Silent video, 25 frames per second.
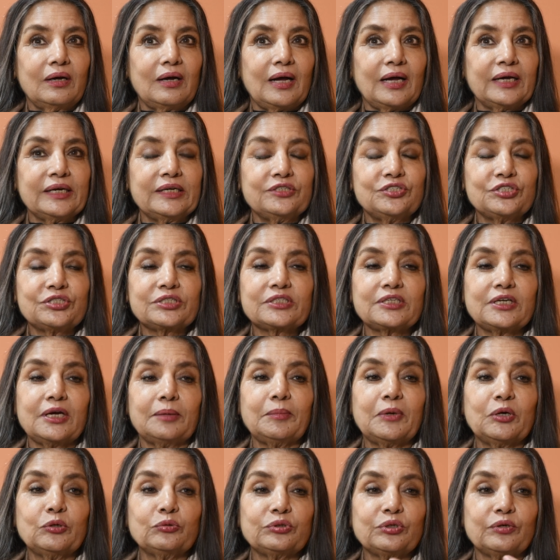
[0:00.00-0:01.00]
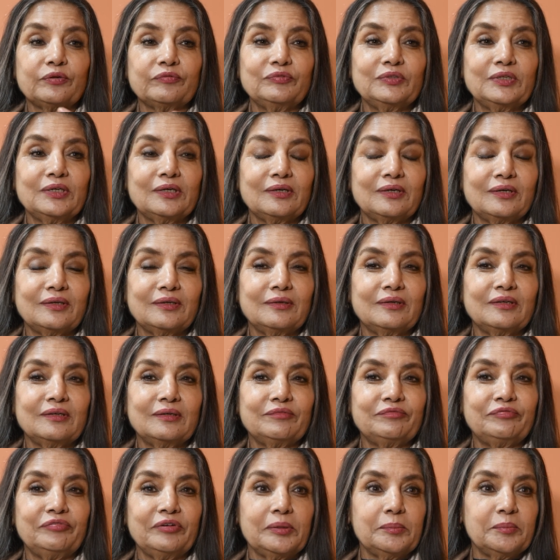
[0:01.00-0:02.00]
I had just come out of the
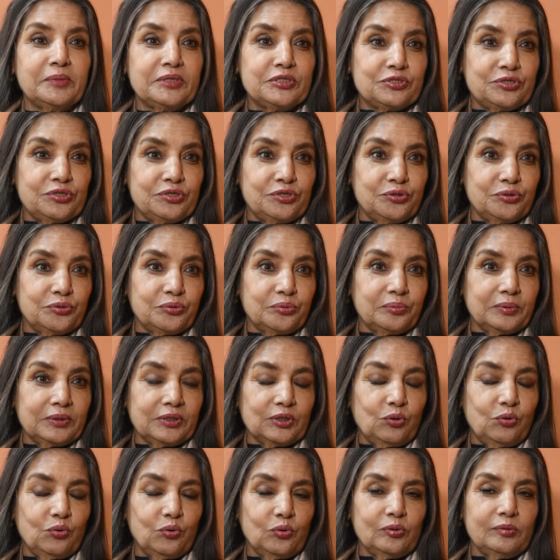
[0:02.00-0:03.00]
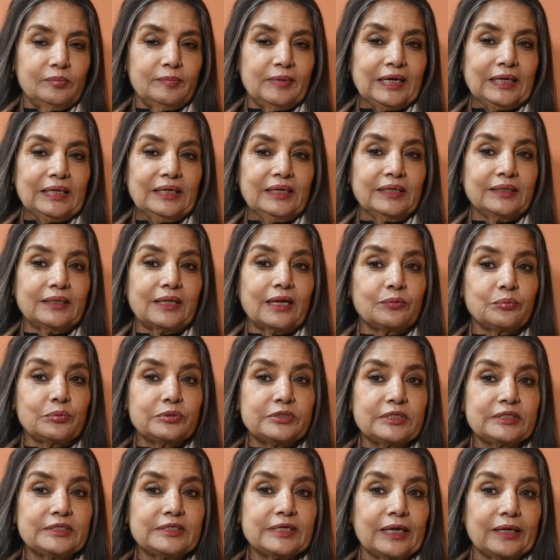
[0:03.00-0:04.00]
Film Institute with a gold medal, and that
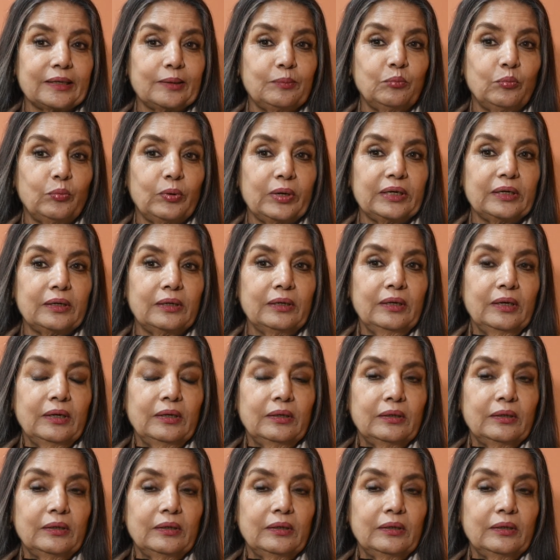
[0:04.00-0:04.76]
was a time when